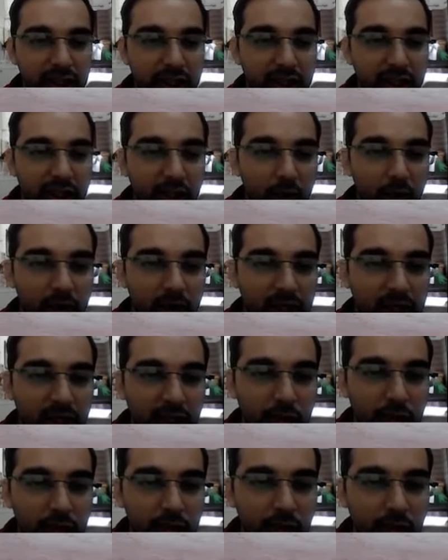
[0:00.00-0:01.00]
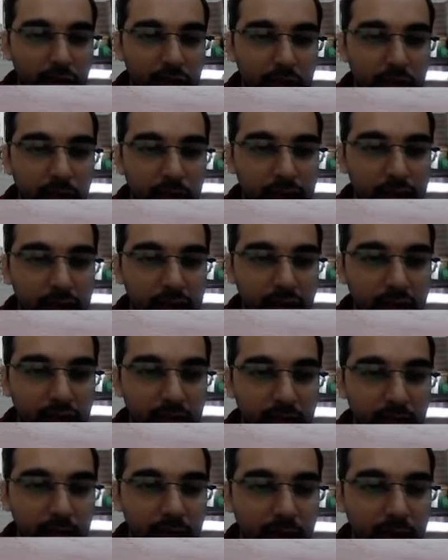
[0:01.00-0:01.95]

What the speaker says: it cannot attack on the ortho position,